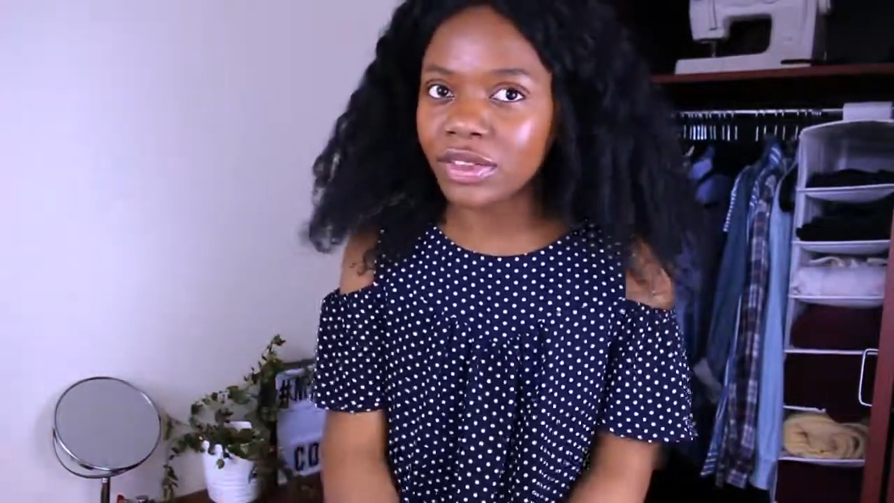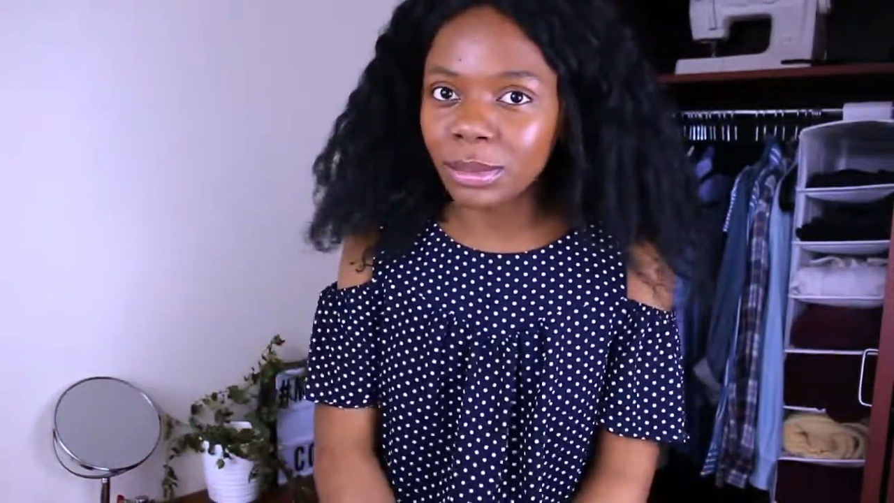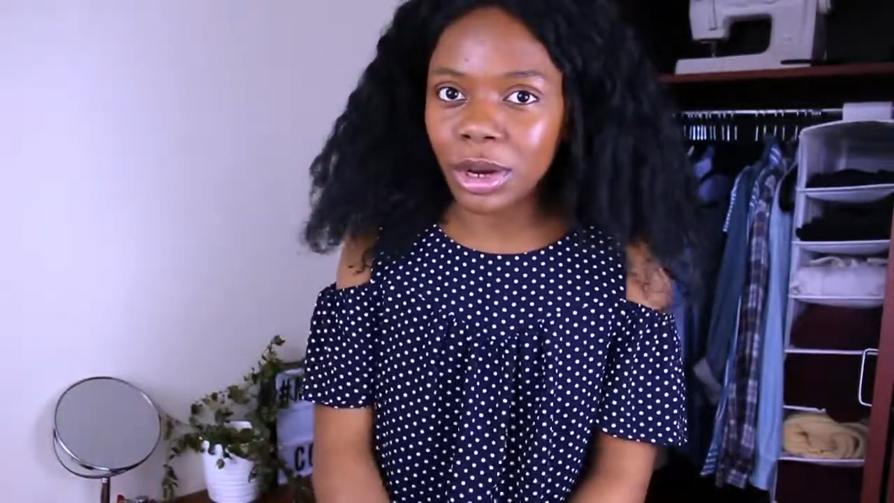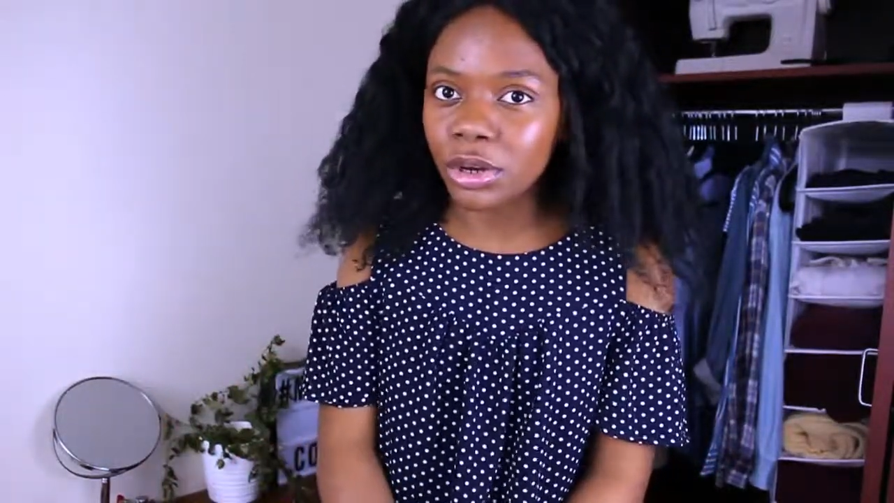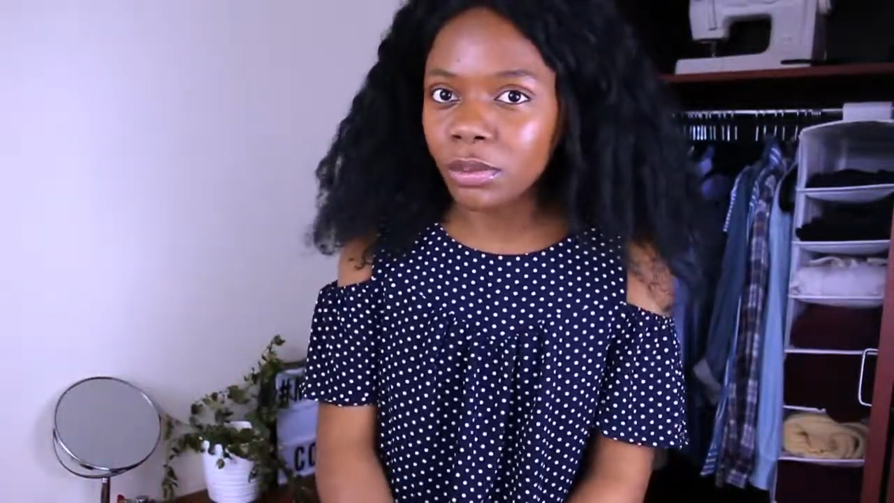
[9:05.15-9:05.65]
to
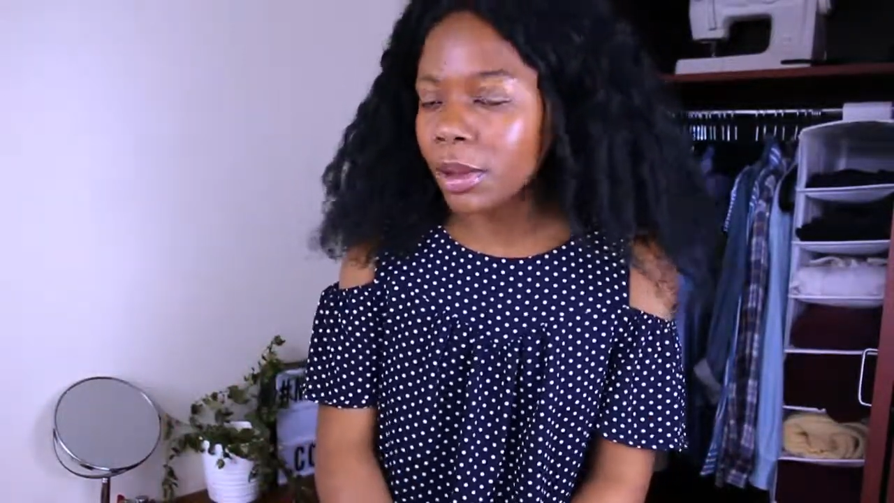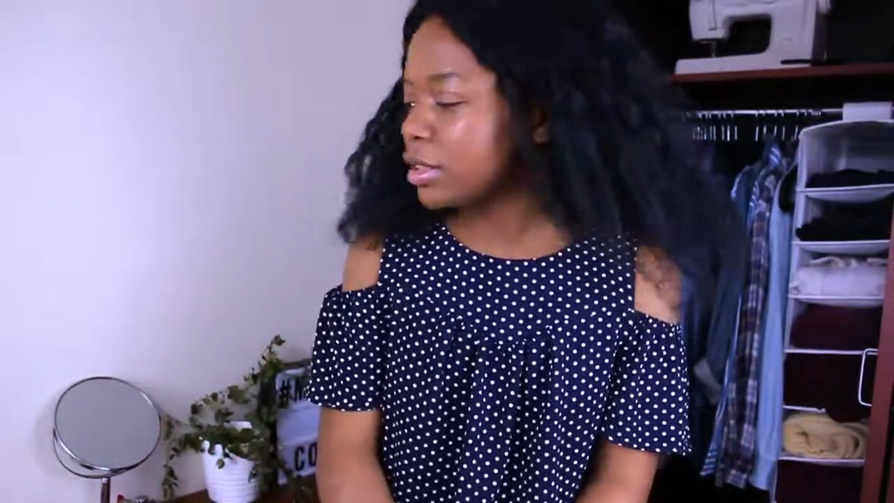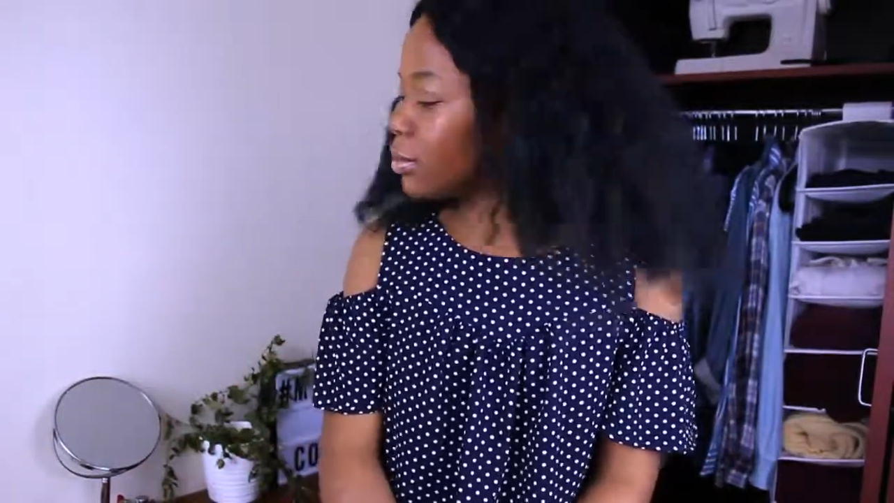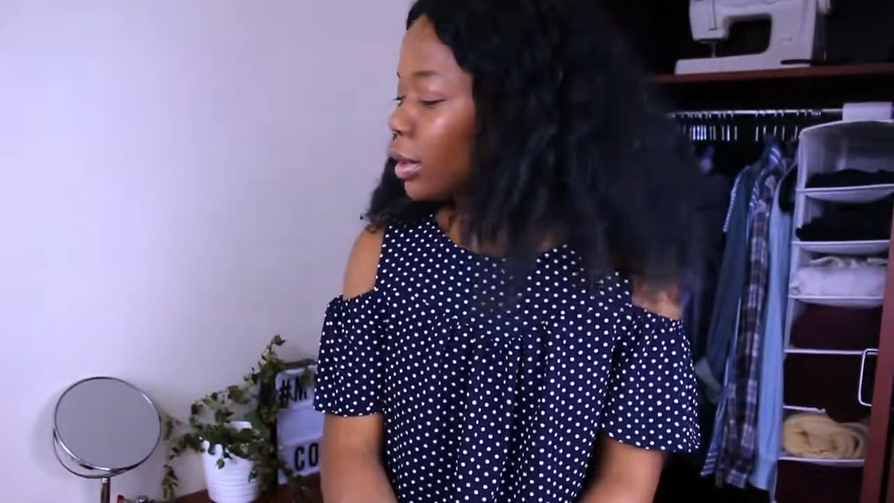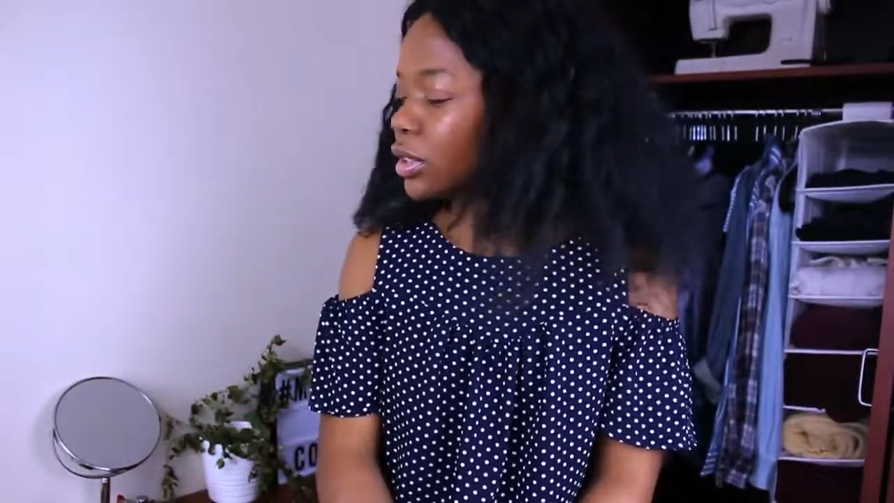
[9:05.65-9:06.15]
buy new
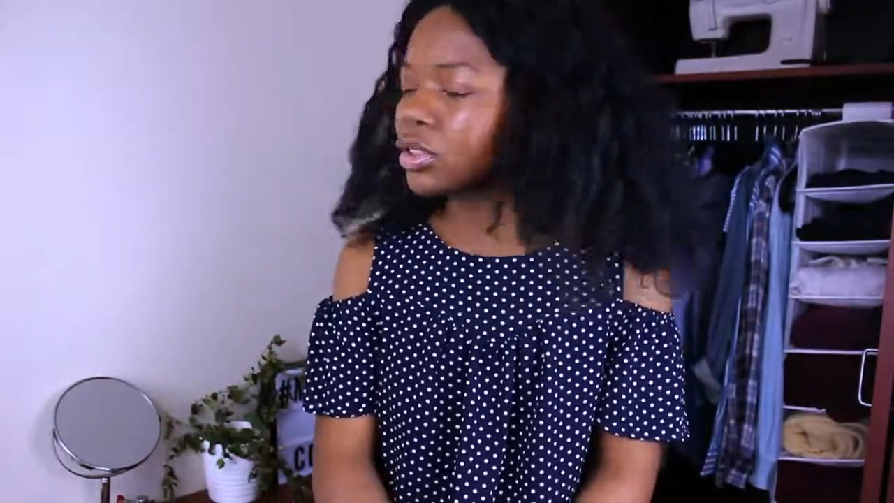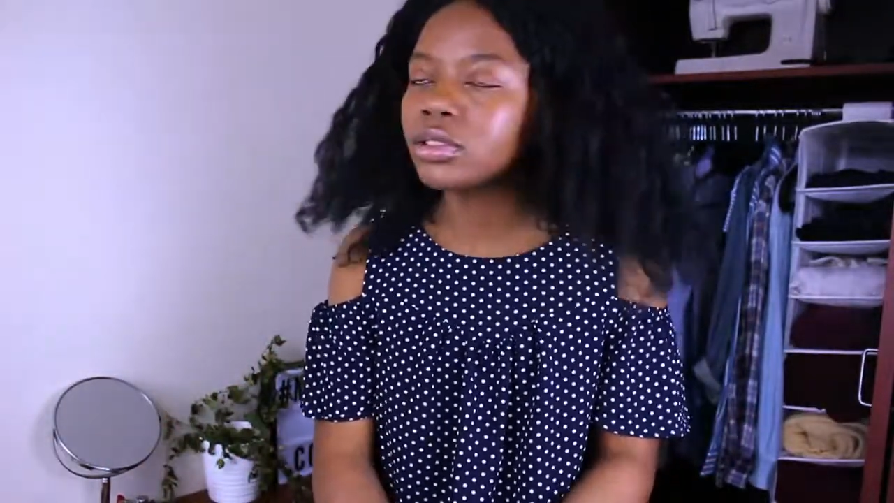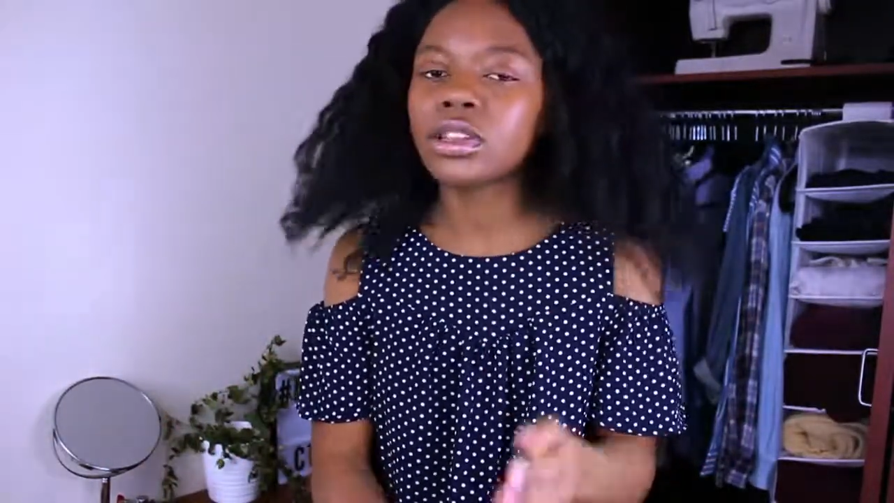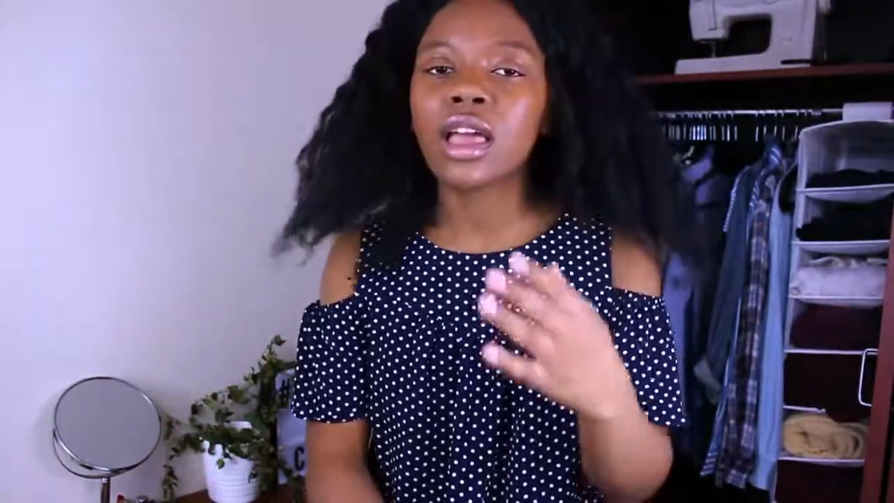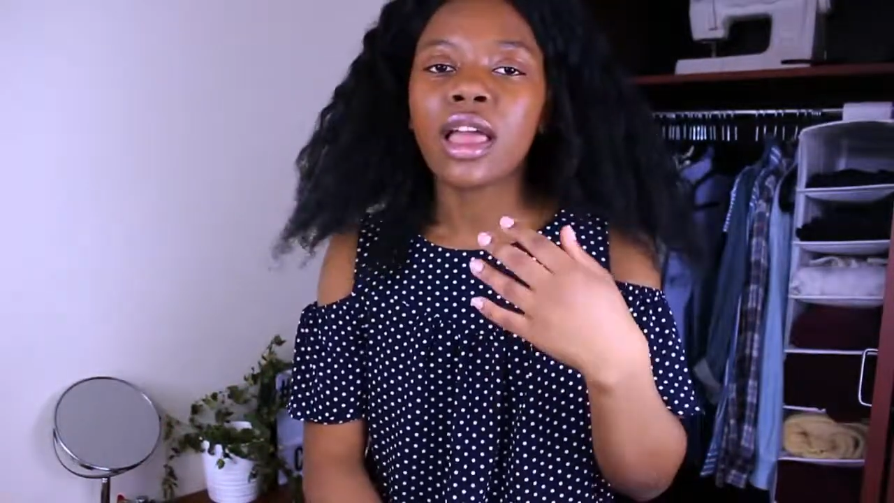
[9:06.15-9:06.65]
pens and
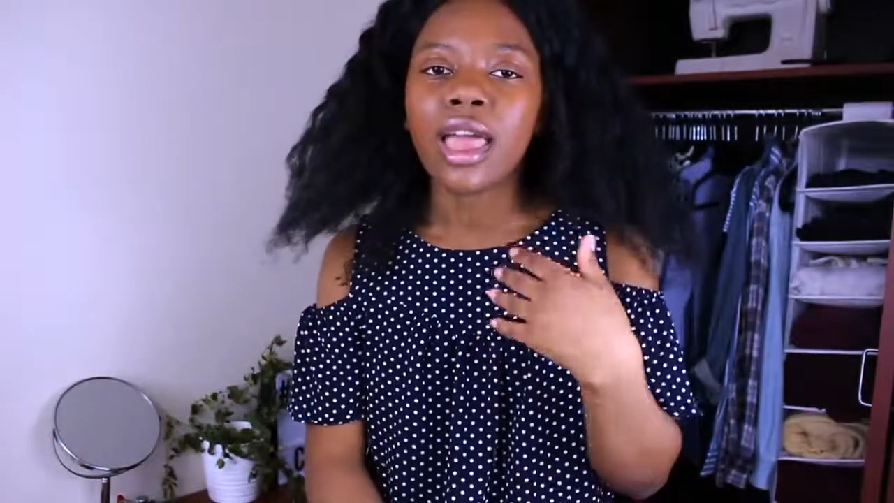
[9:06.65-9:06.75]
pencils,